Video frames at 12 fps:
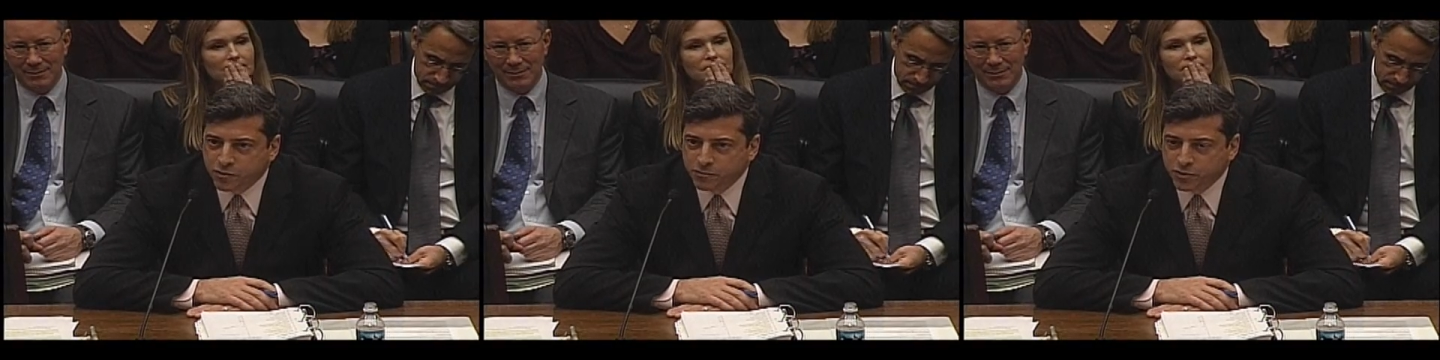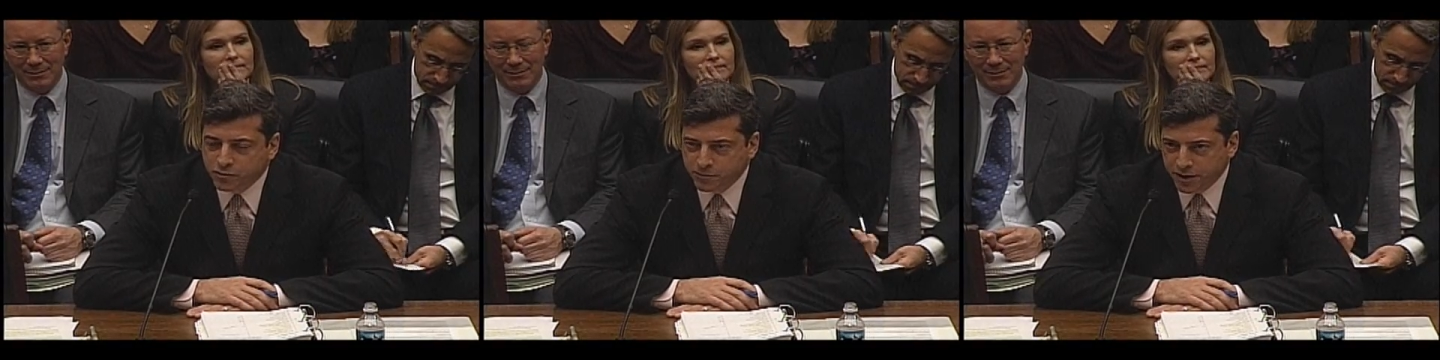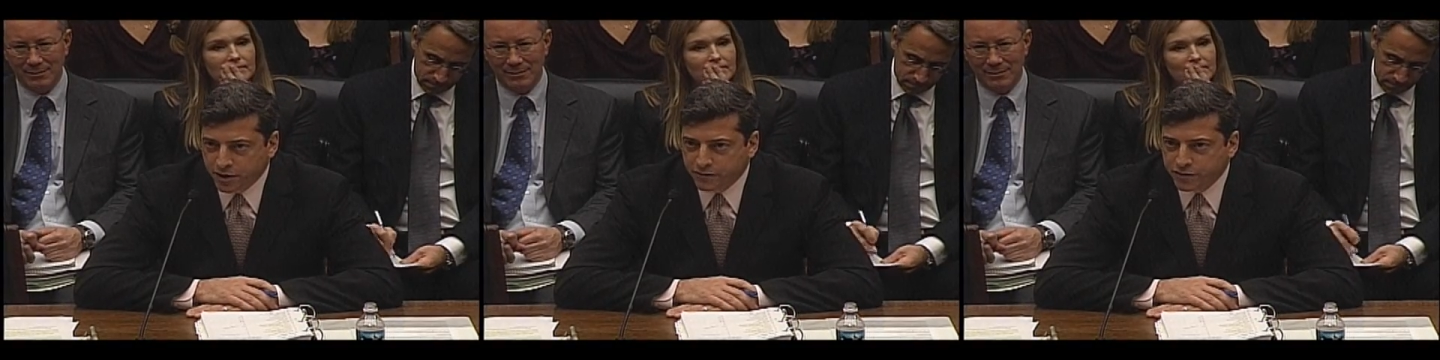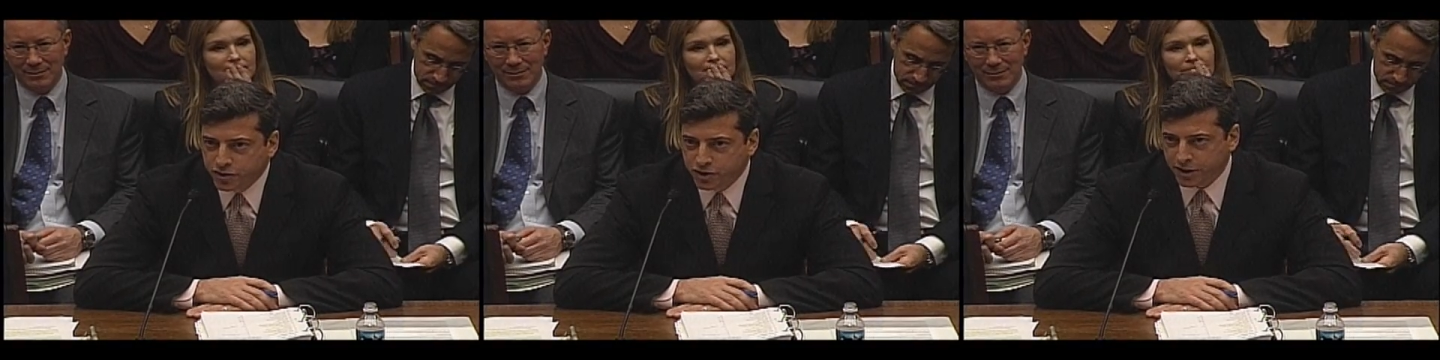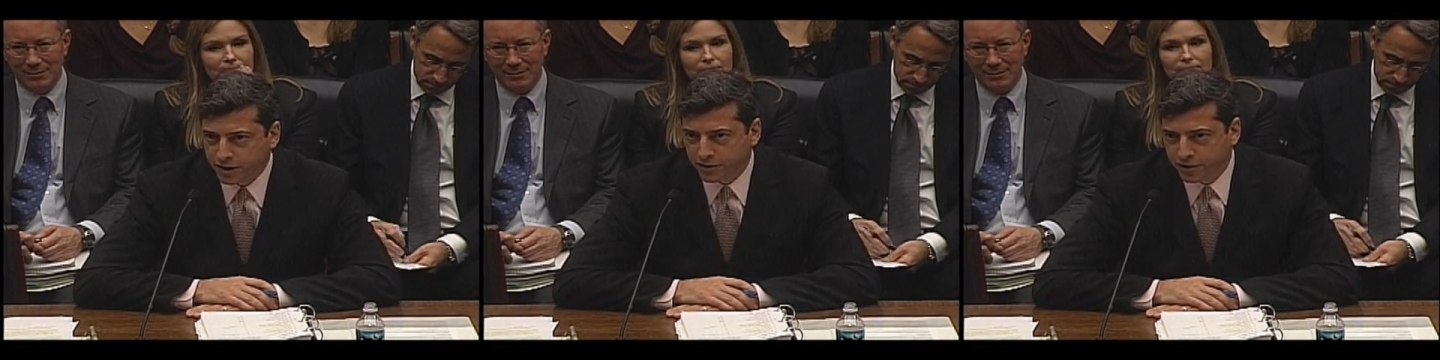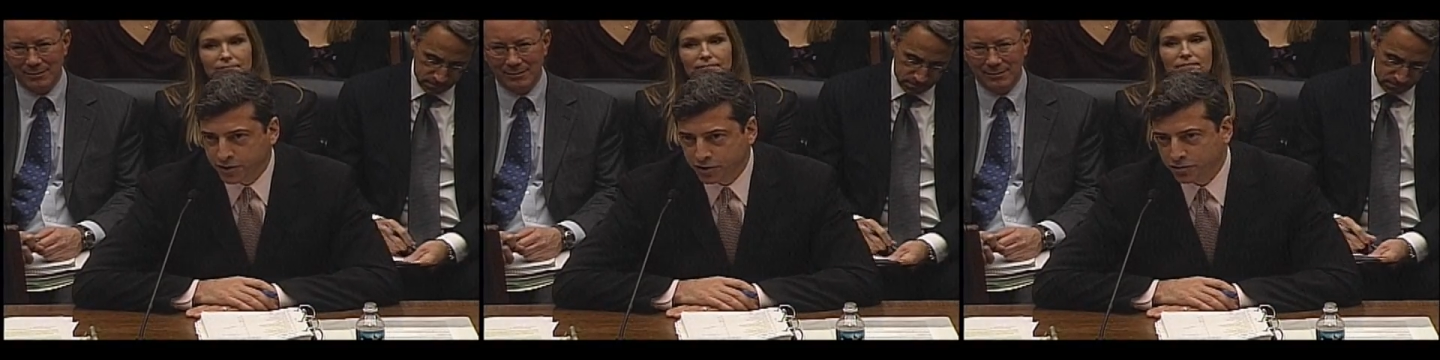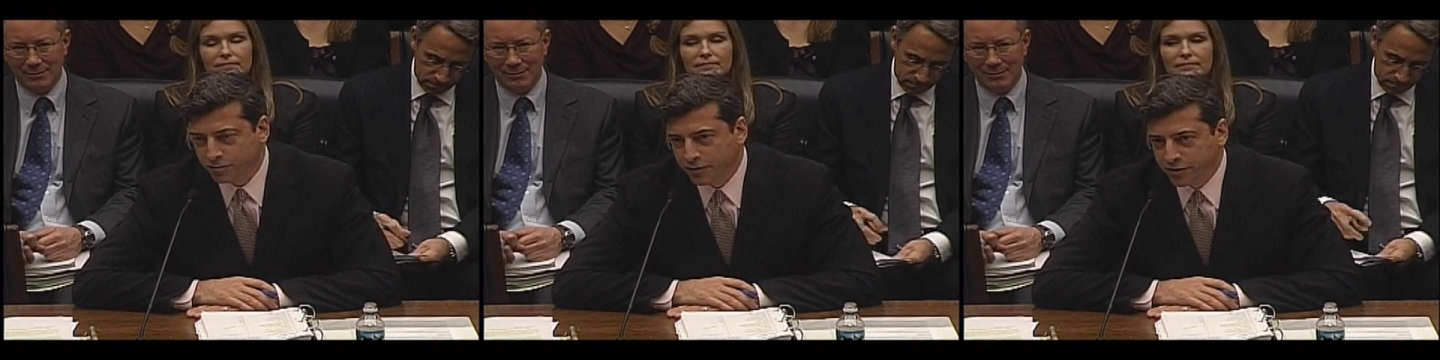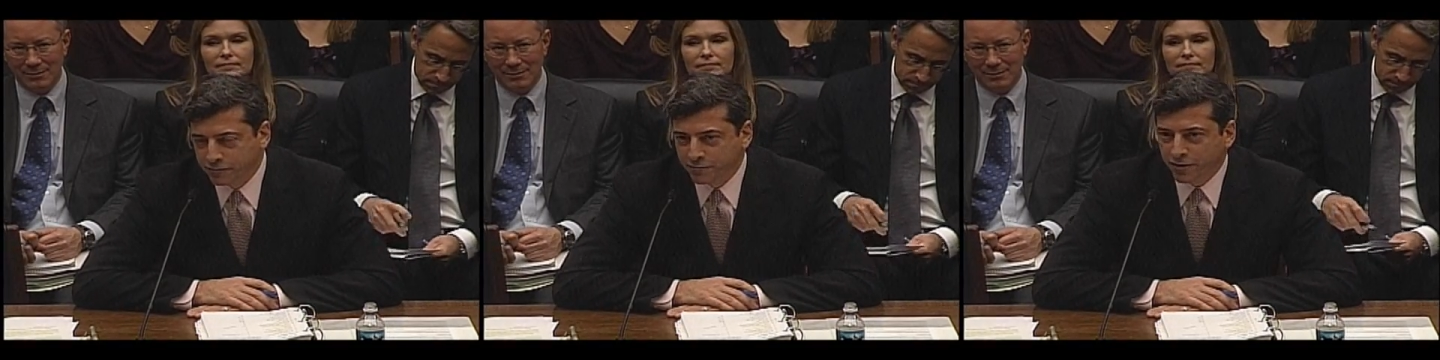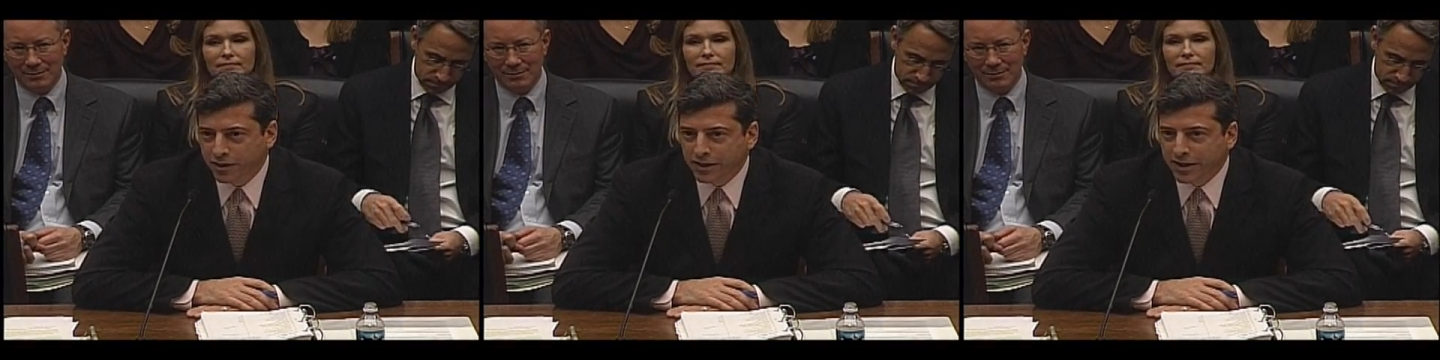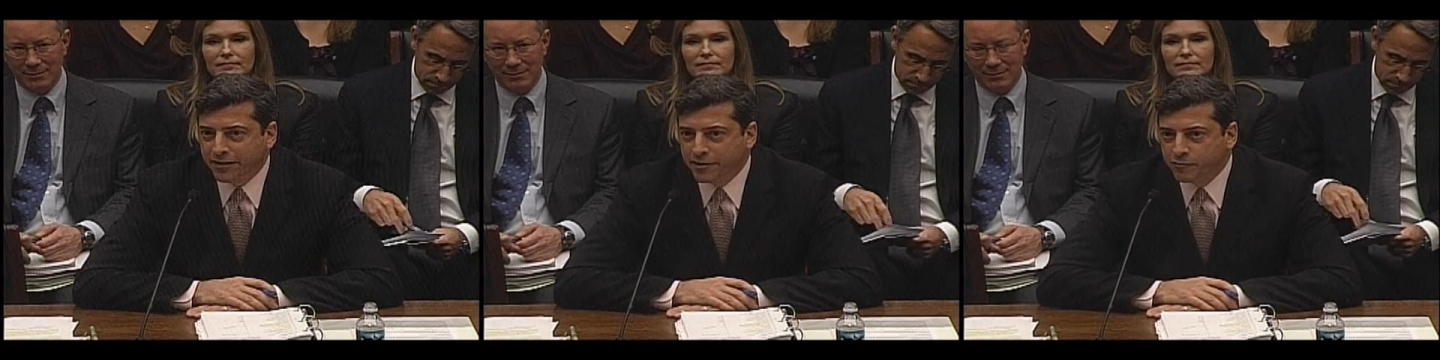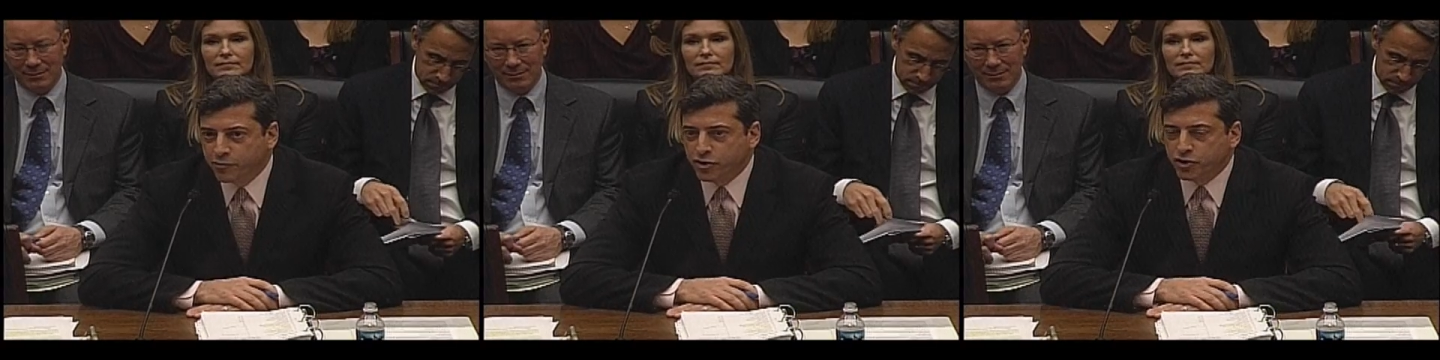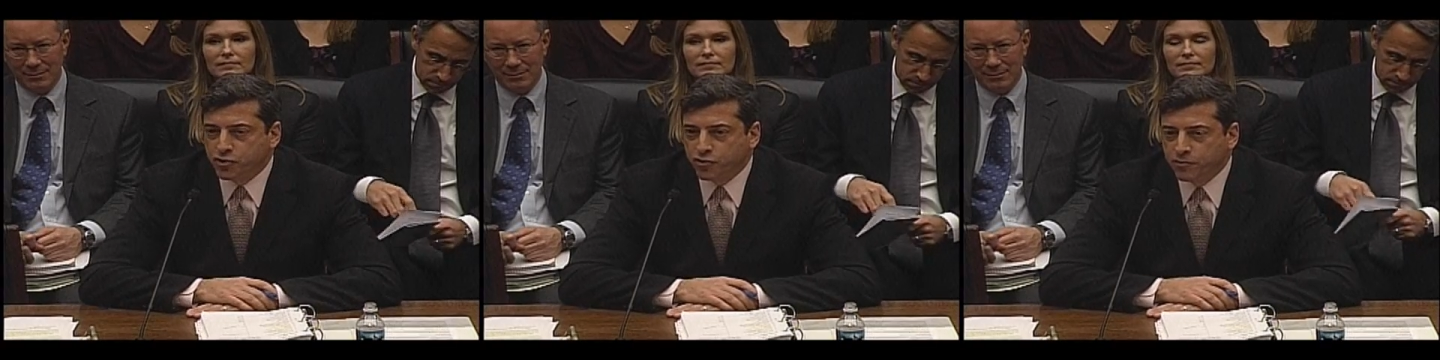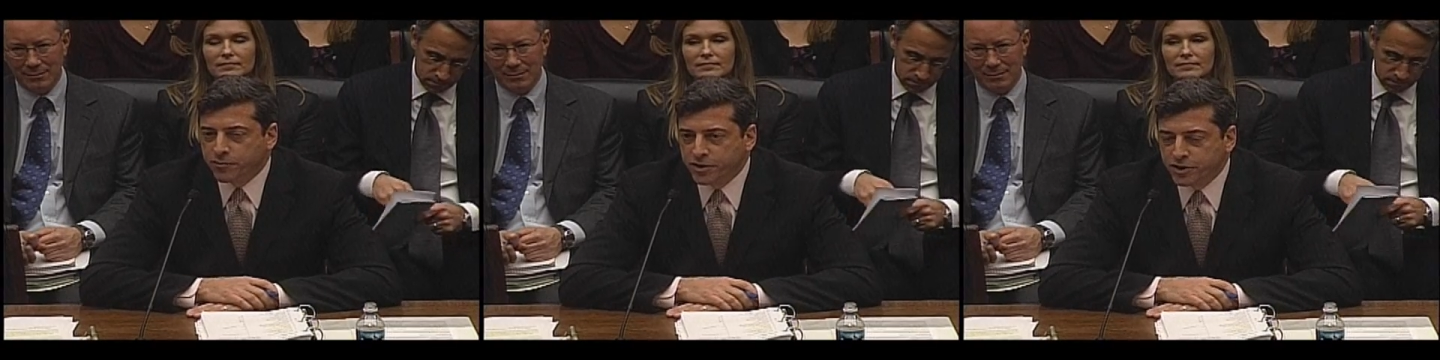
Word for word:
Speaker 1: put Mr. Madoff in jail, and he's serving a very lengthy prison term. In